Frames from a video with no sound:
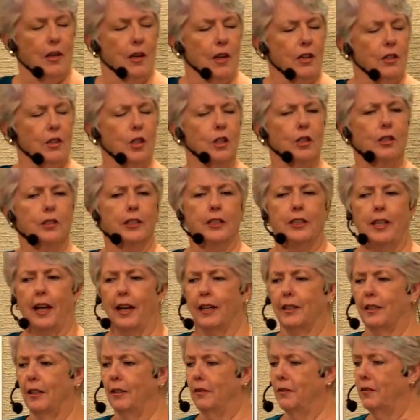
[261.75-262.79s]
girl
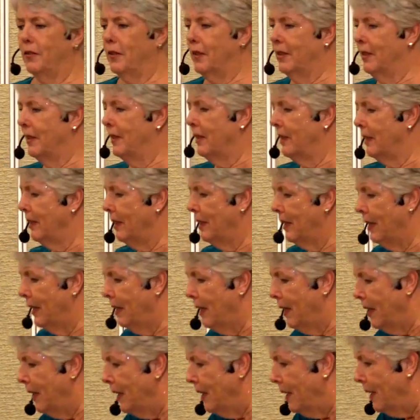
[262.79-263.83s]
detective,
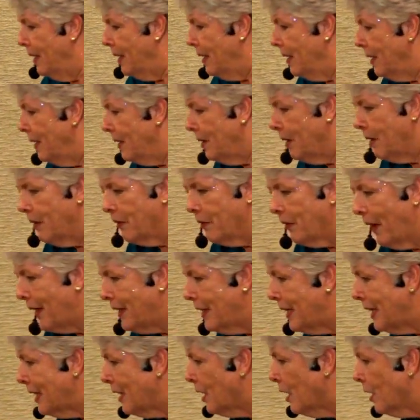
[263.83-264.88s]

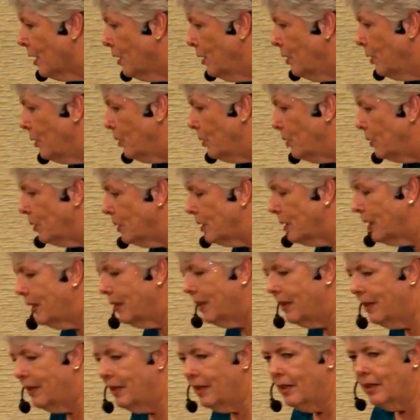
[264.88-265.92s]
finding clues,
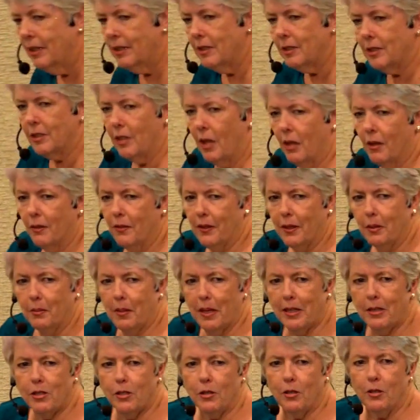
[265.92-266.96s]
solving
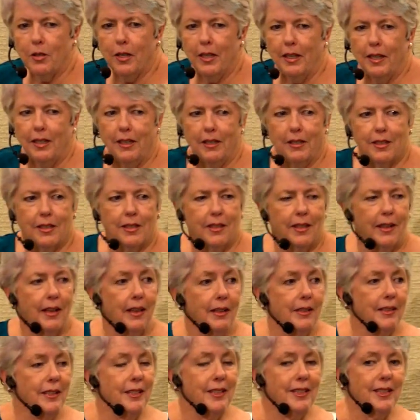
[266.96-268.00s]
mysteries,
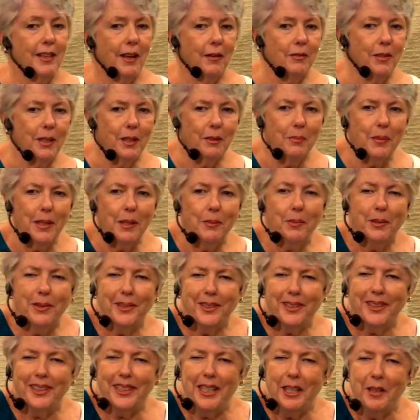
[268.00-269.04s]
discovering
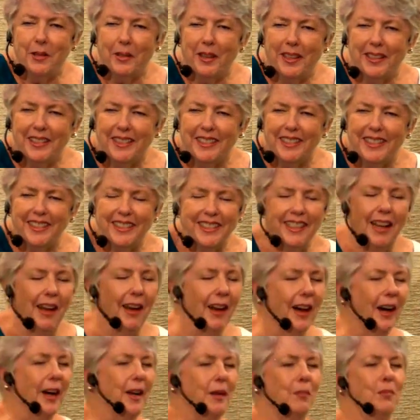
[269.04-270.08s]
people's secrets.
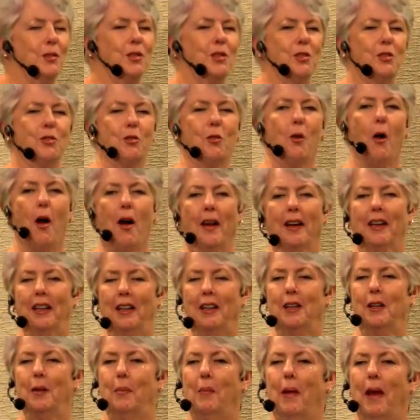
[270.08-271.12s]
I'm strong and
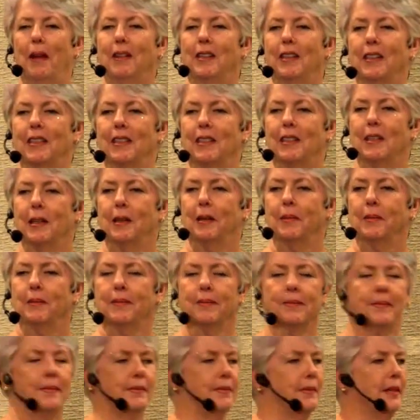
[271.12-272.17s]
independent.
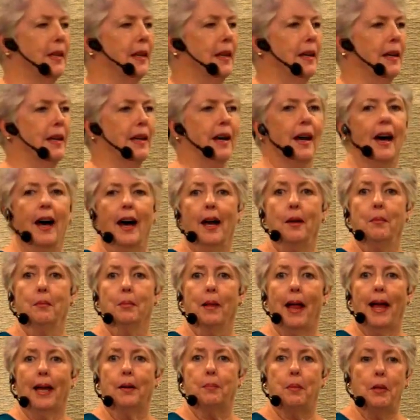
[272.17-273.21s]
I'm
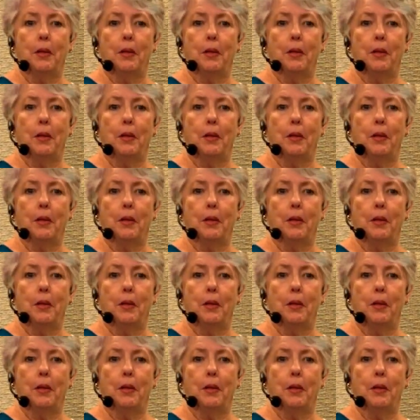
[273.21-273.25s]
Black